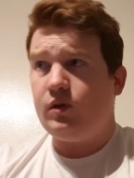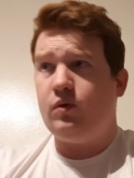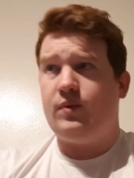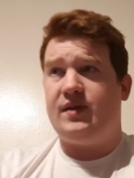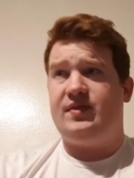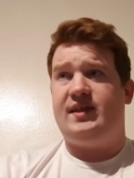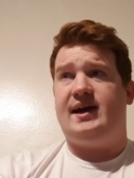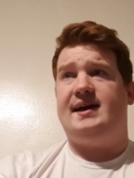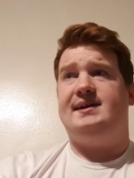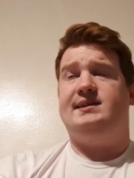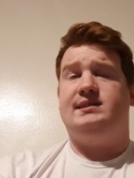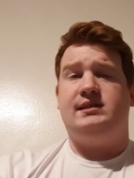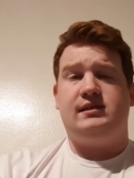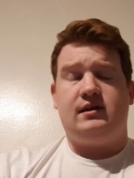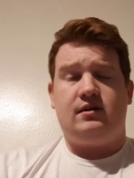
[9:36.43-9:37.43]
when that
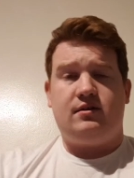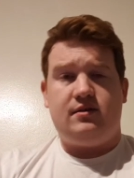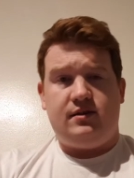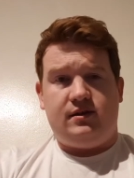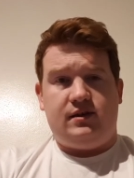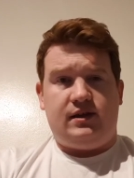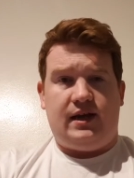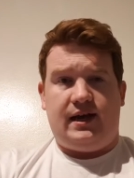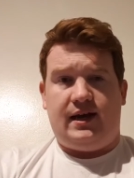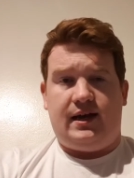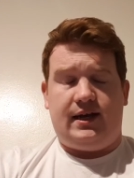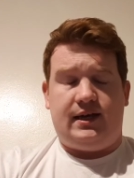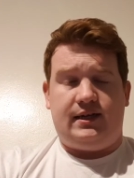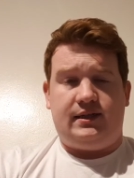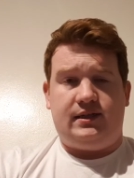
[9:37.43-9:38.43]

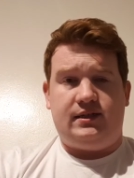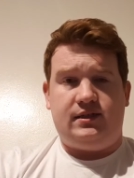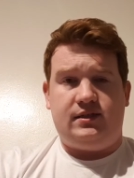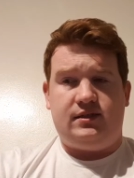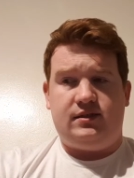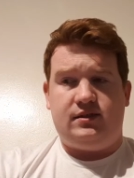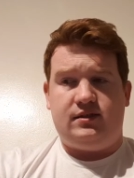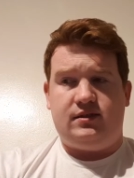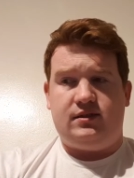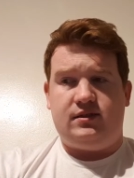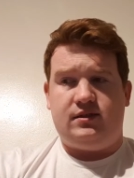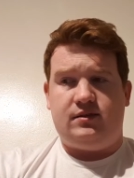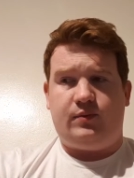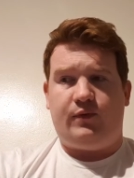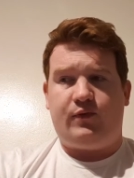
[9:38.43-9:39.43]
uh,
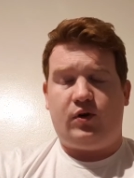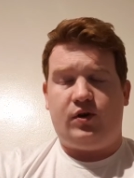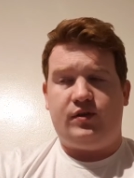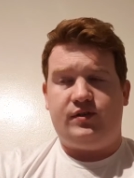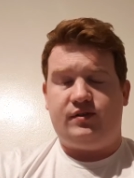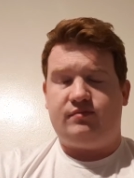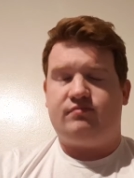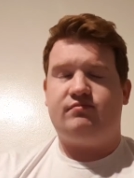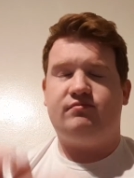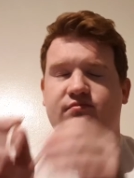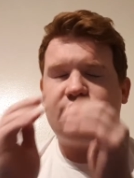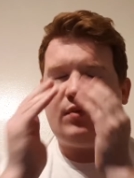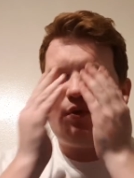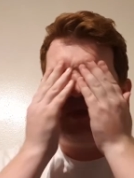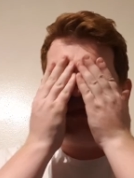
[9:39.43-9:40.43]
we've got
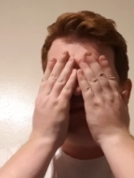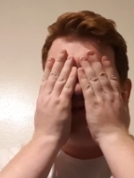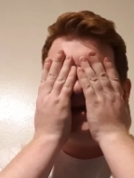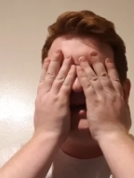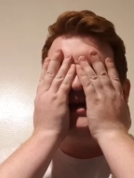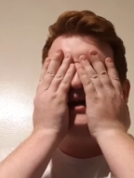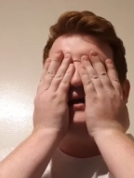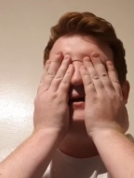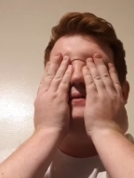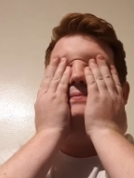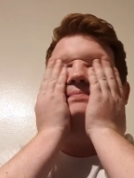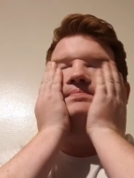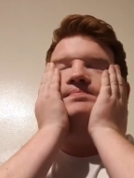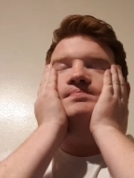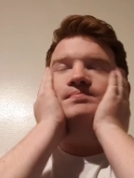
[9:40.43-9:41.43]
three
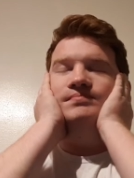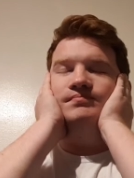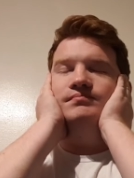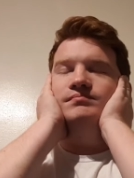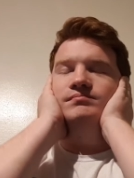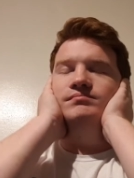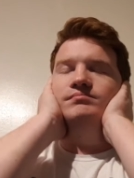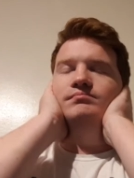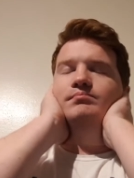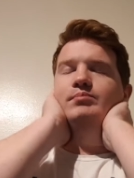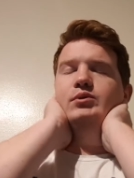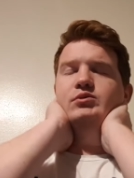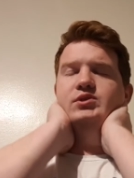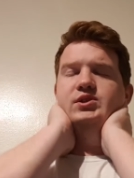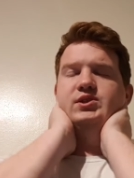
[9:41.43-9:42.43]

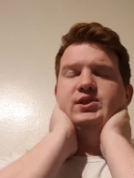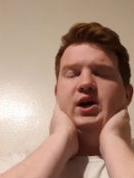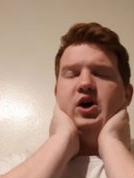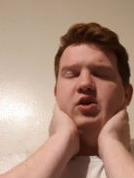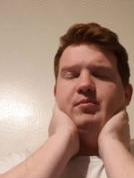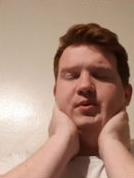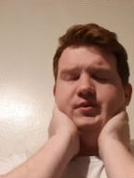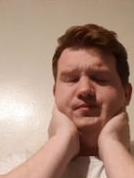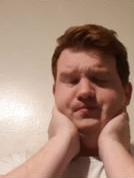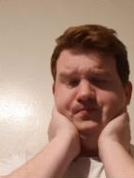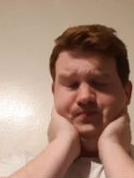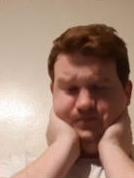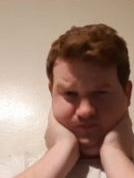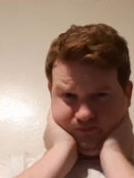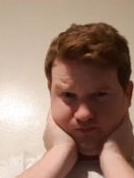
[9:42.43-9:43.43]
boosters to
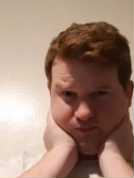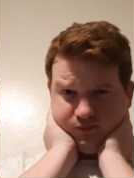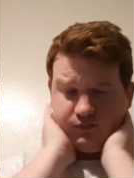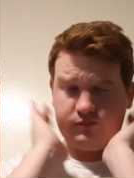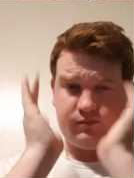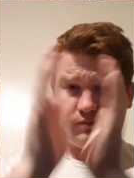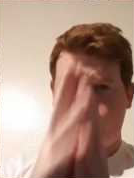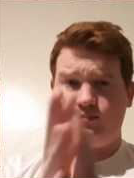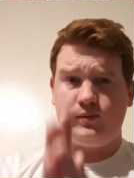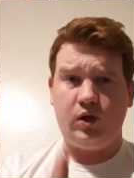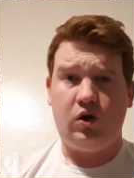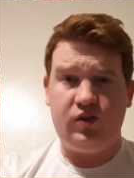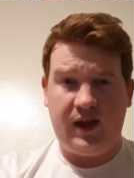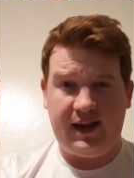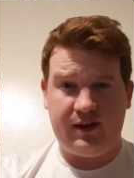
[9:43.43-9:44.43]
open
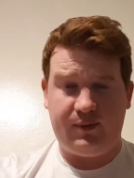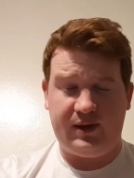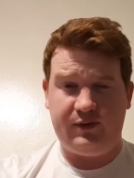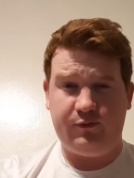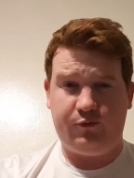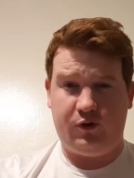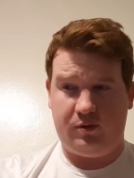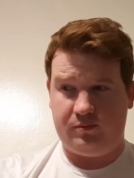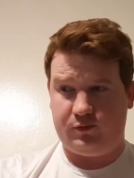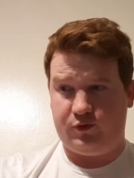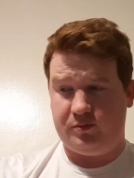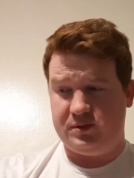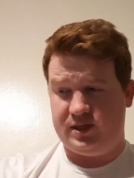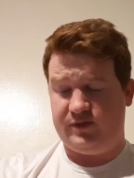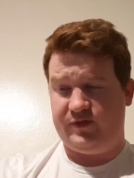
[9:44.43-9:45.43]
on Halloween from
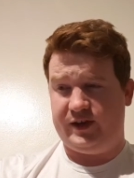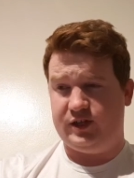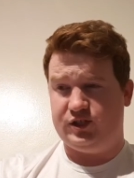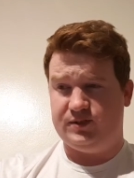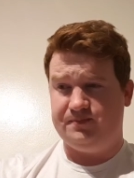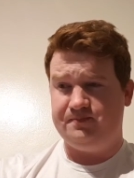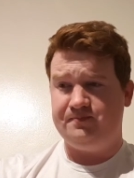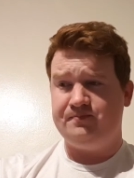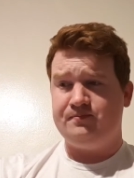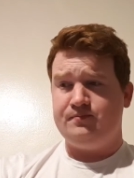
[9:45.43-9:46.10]
Crimson Invasion